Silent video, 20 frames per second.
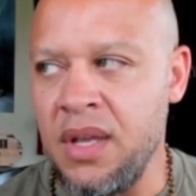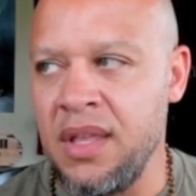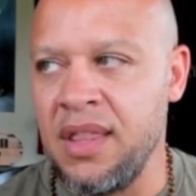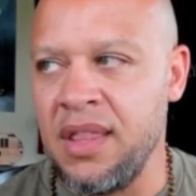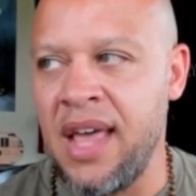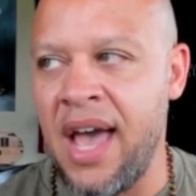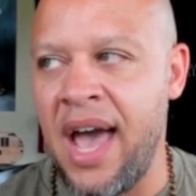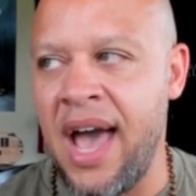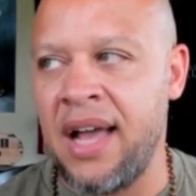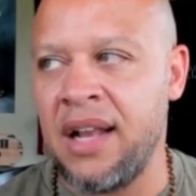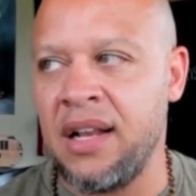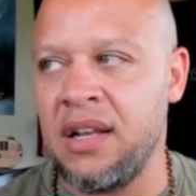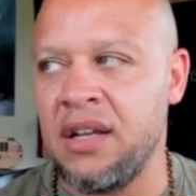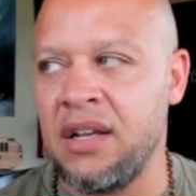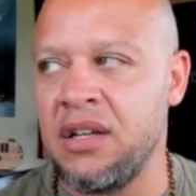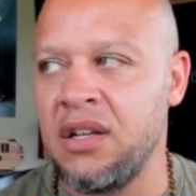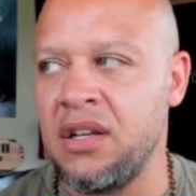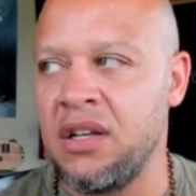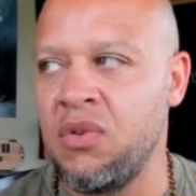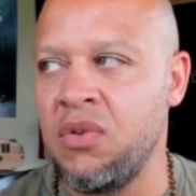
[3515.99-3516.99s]
that
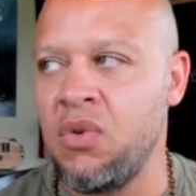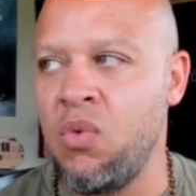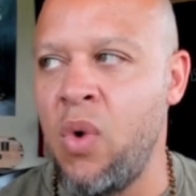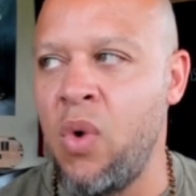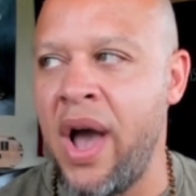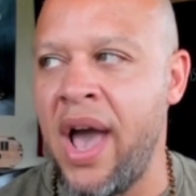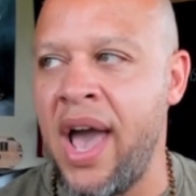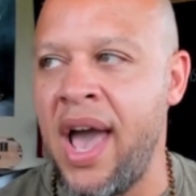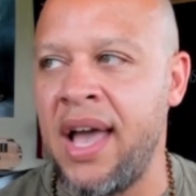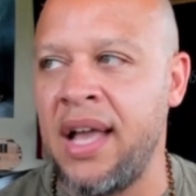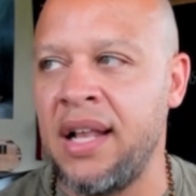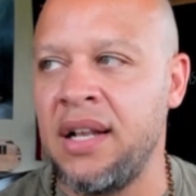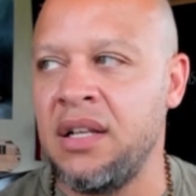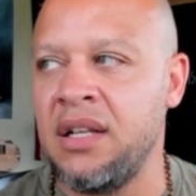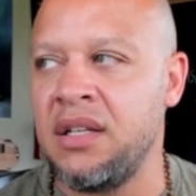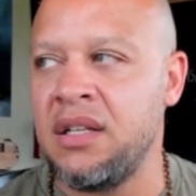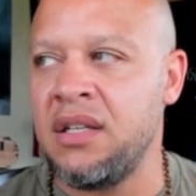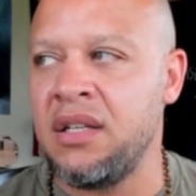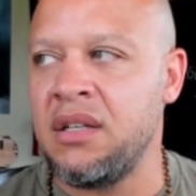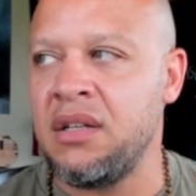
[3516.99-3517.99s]

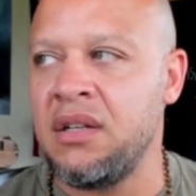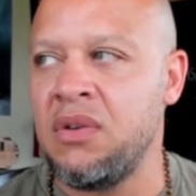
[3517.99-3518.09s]
when